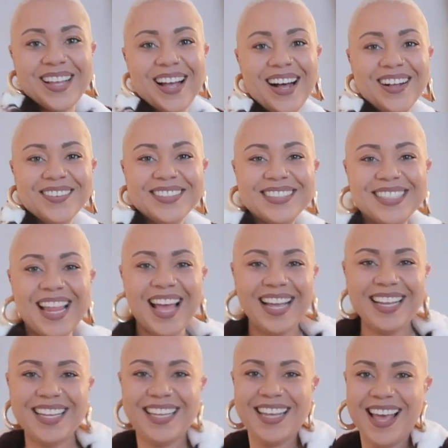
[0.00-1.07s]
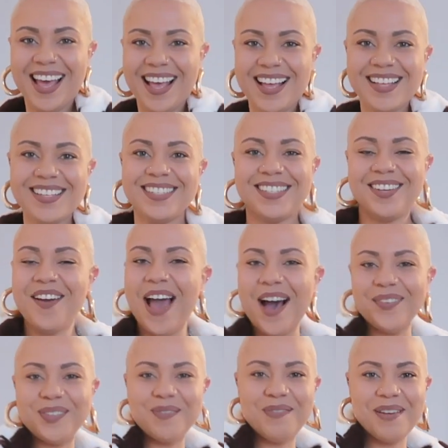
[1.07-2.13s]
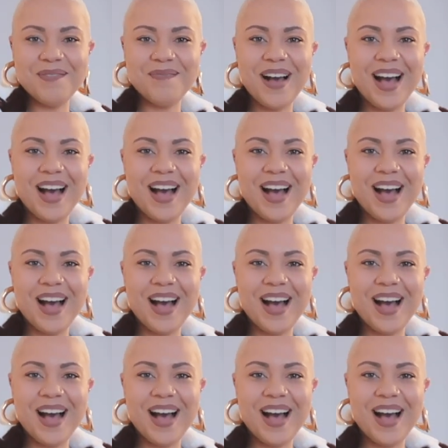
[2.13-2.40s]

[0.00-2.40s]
I was like, yes, you have to be